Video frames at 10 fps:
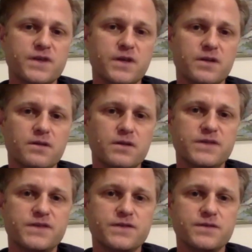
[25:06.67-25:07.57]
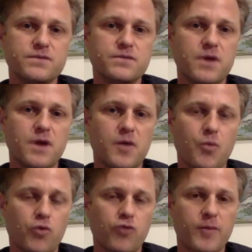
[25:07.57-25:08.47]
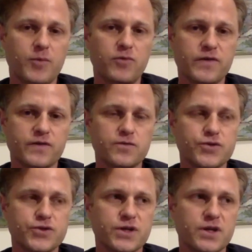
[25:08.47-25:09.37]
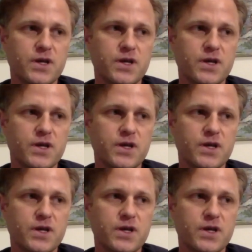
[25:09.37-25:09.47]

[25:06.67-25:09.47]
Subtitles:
it leads to more rapid resolution.